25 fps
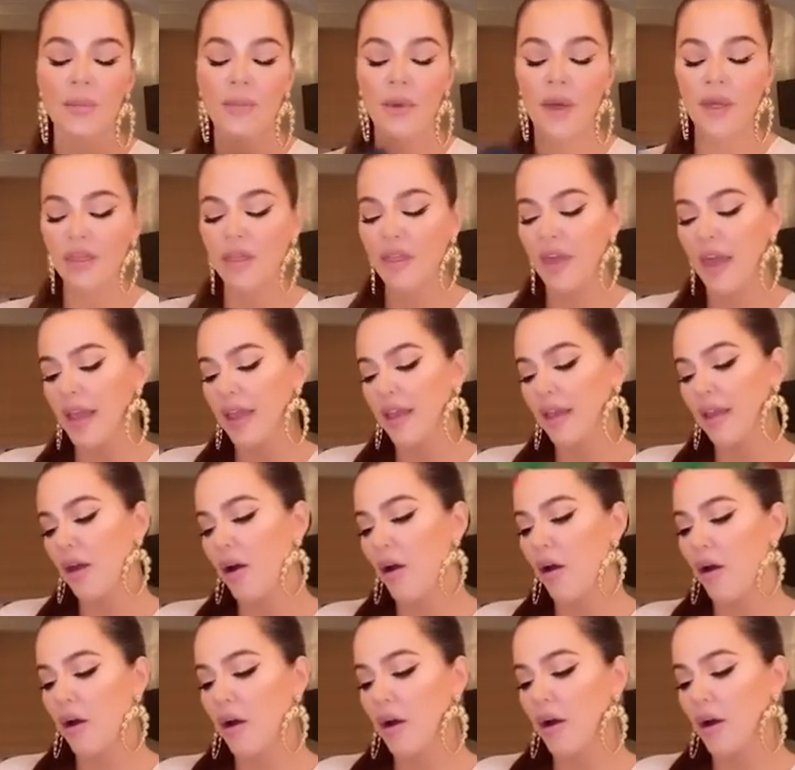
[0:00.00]
They
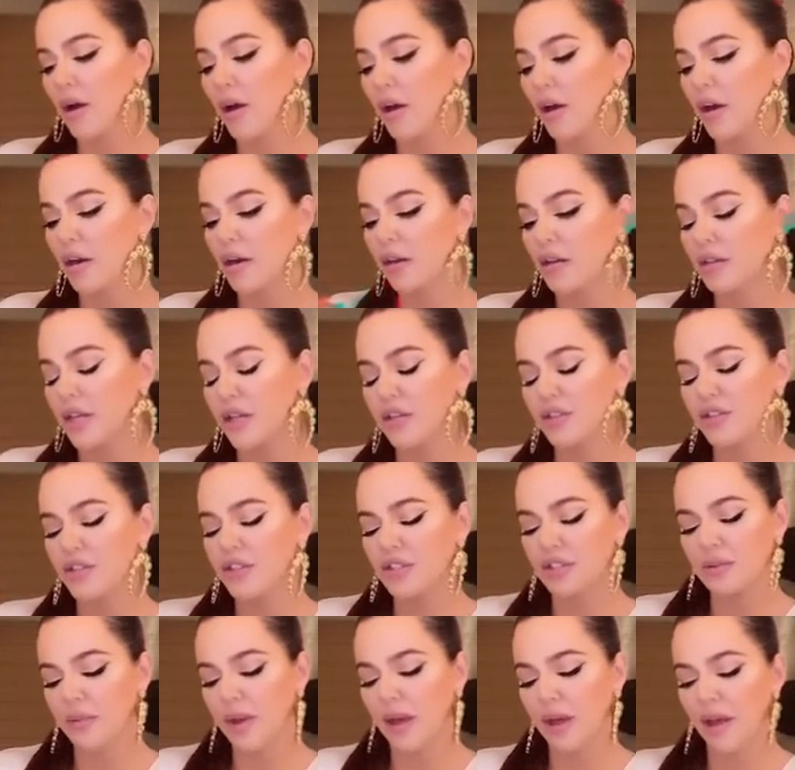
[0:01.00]
just
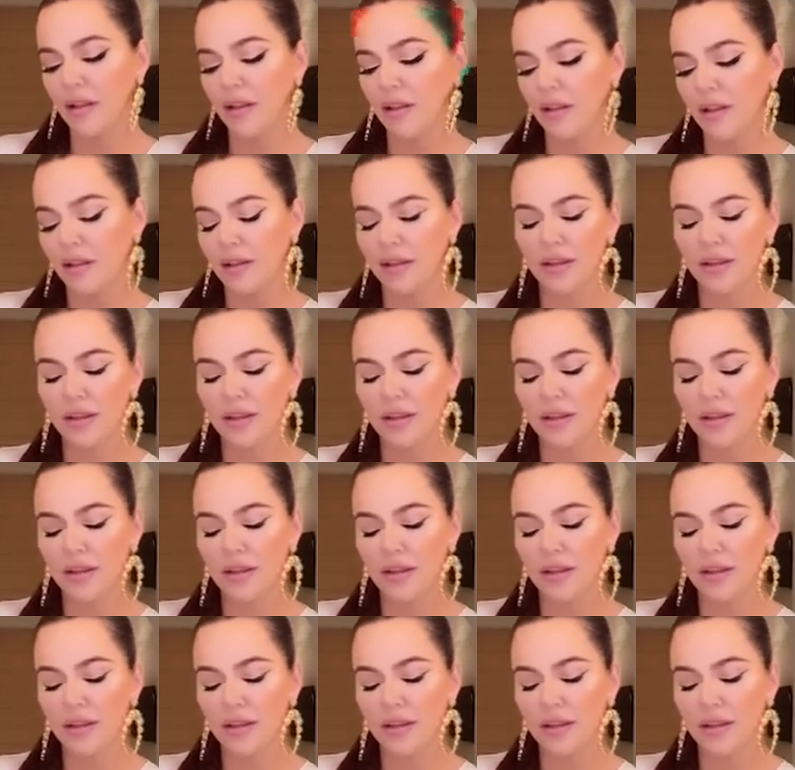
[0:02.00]
smell